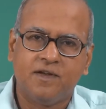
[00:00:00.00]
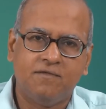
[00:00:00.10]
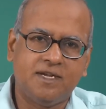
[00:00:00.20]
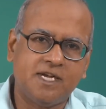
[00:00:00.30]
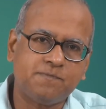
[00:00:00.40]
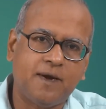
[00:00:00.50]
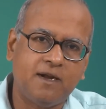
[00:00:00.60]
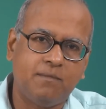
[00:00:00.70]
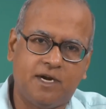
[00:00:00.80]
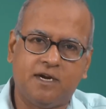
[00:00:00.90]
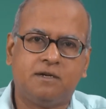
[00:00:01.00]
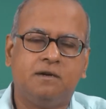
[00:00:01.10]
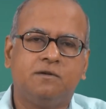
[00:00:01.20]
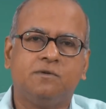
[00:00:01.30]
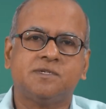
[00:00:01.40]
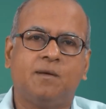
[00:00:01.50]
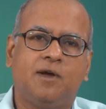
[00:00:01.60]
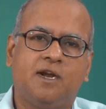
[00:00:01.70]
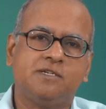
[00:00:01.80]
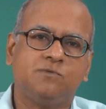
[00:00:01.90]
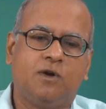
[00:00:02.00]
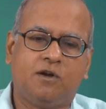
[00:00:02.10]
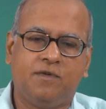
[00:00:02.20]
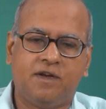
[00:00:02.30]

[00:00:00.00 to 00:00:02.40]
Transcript: We will just spend a minute to summarize what we